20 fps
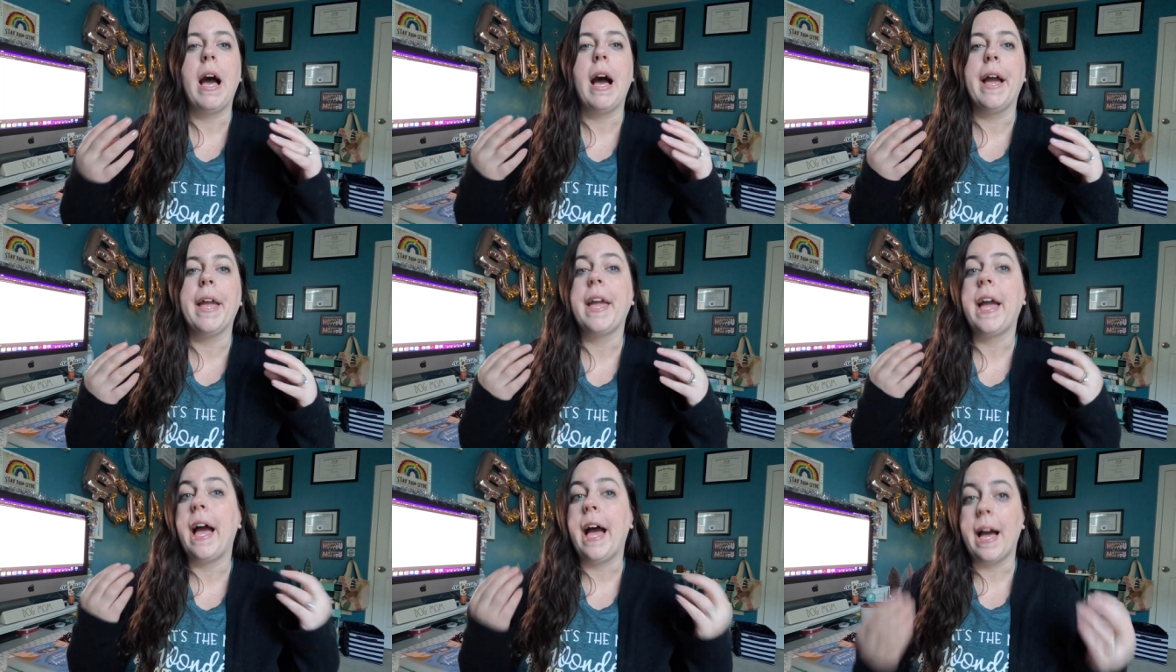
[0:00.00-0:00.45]

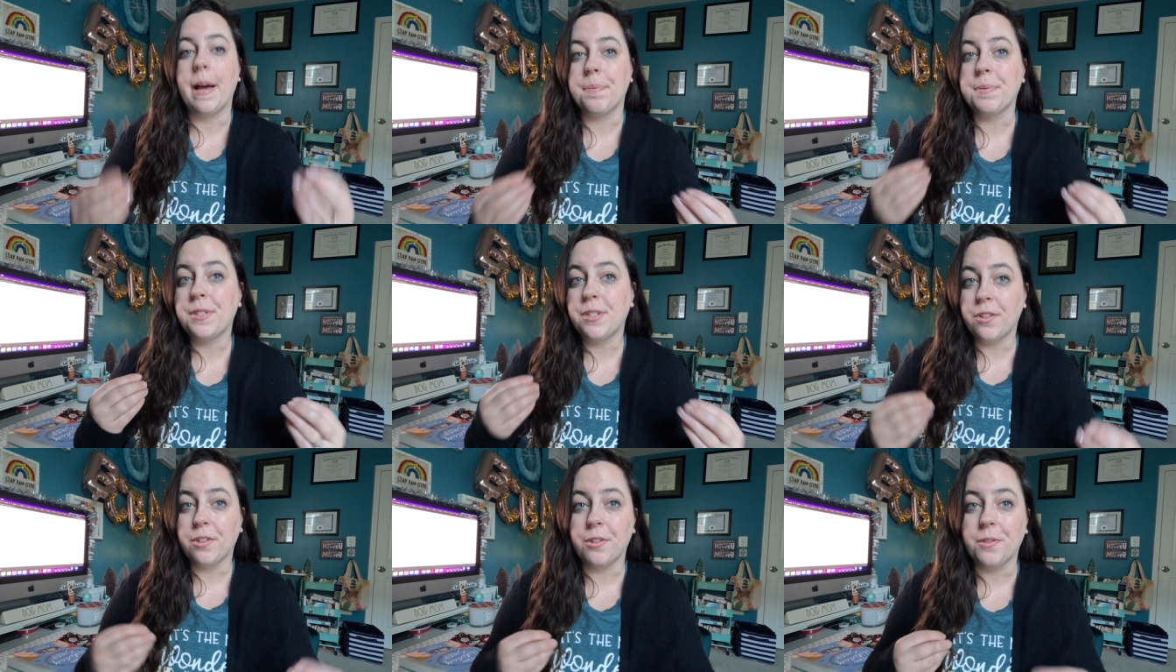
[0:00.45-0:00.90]
I
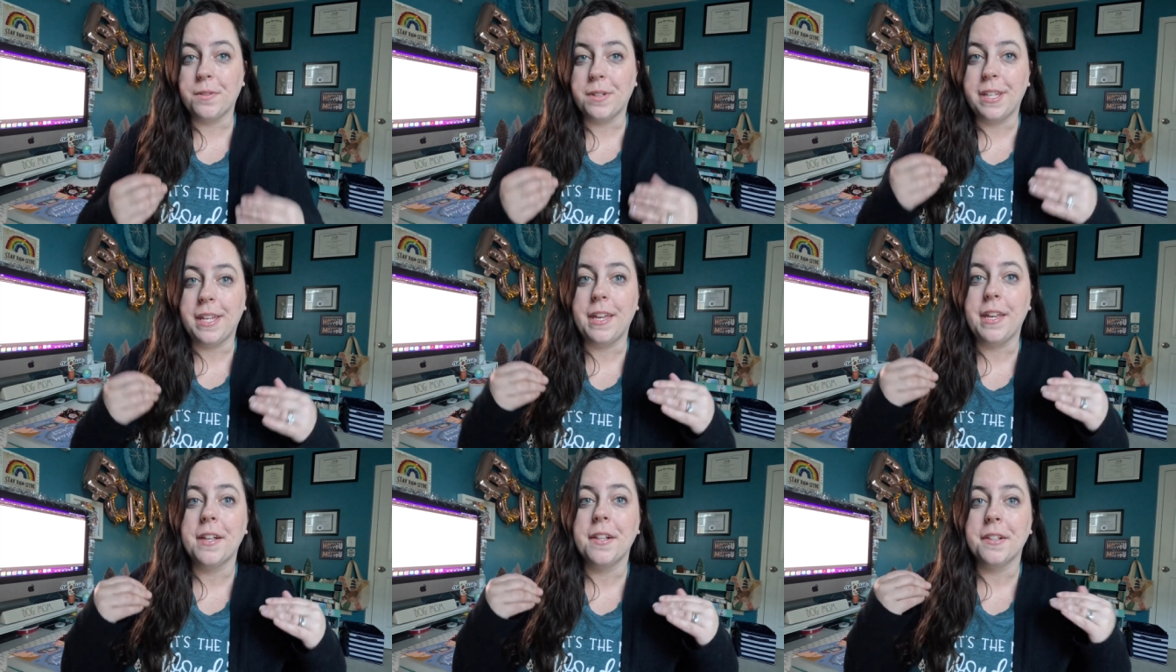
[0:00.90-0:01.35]

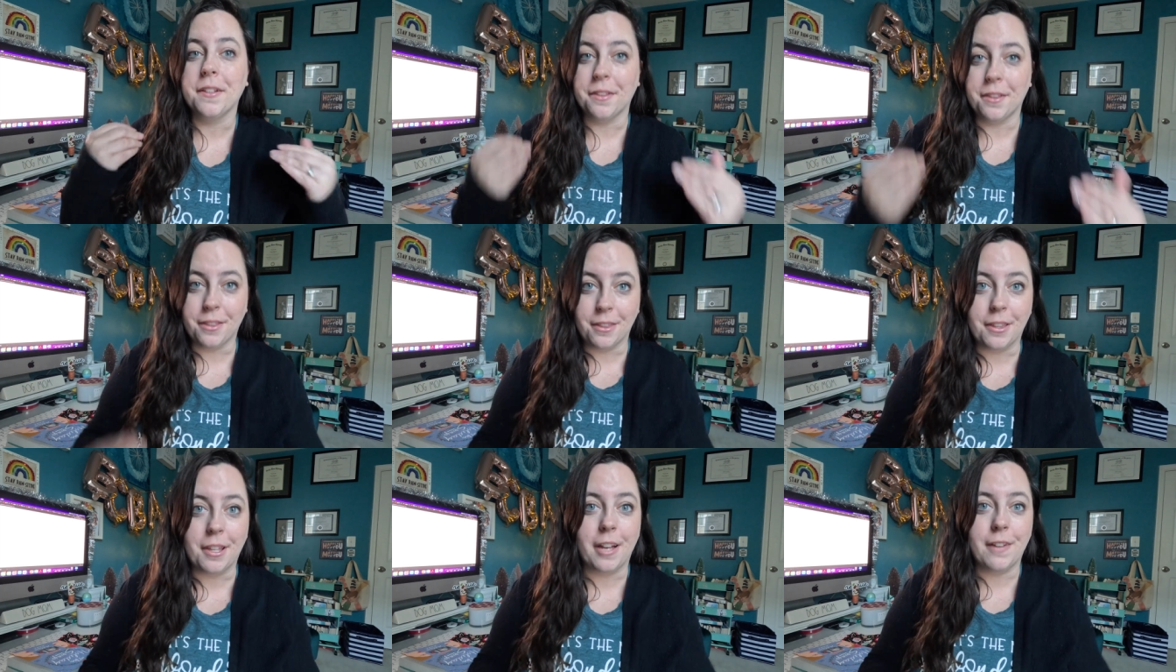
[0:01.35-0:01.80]
absolutely
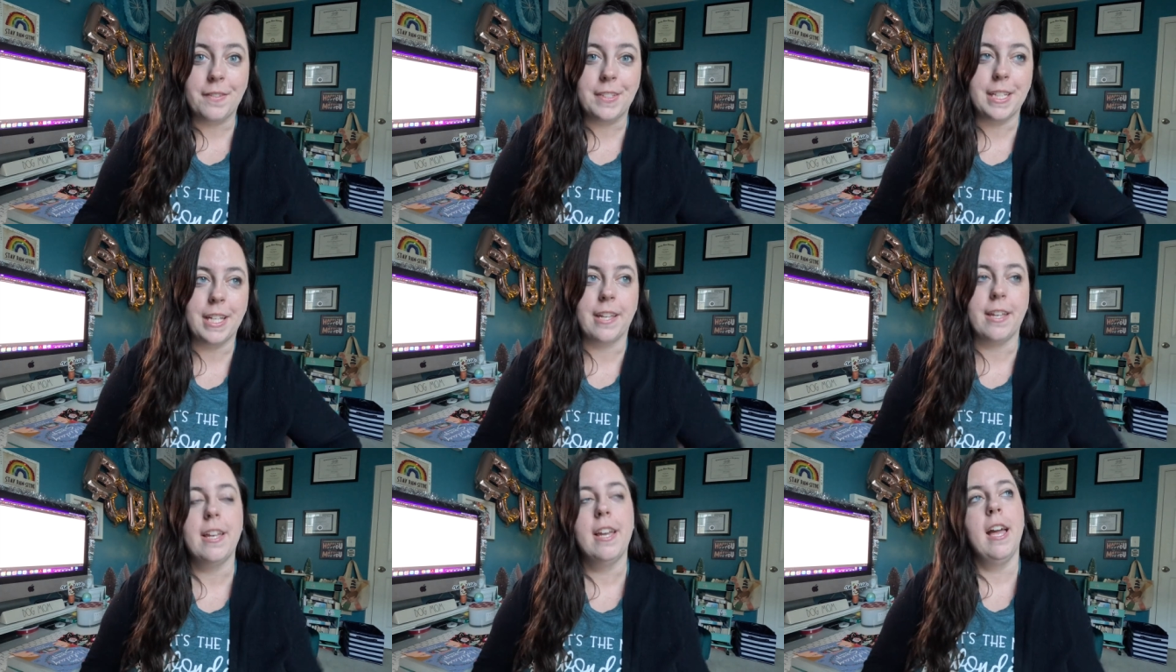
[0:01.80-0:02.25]
loved
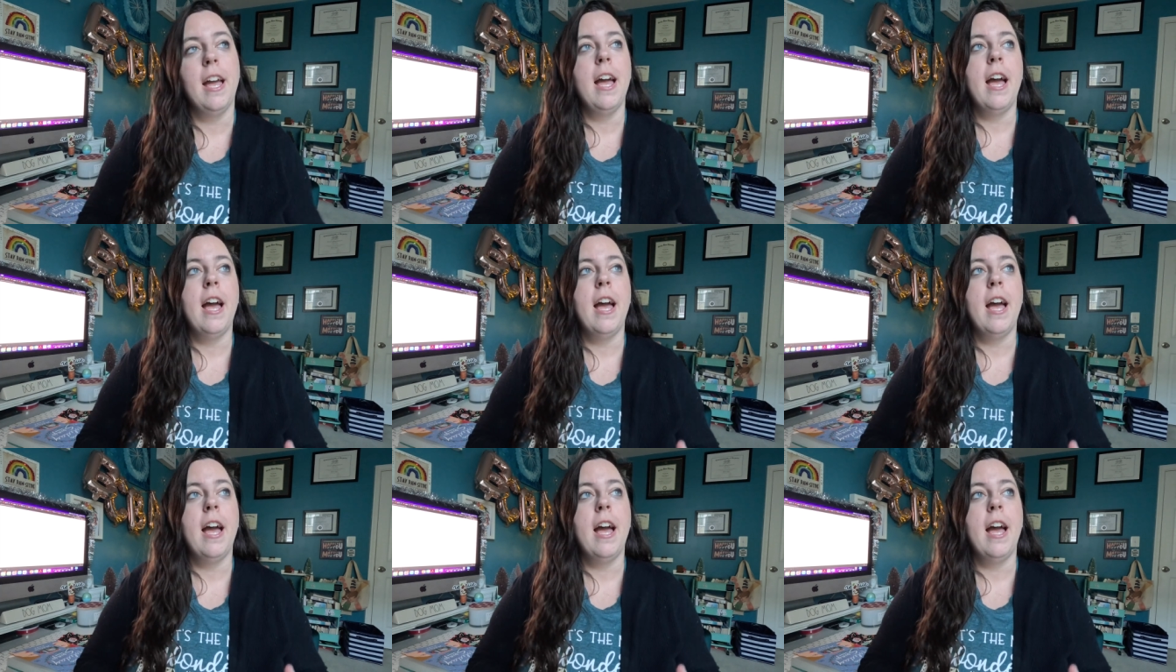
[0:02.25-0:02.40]
it.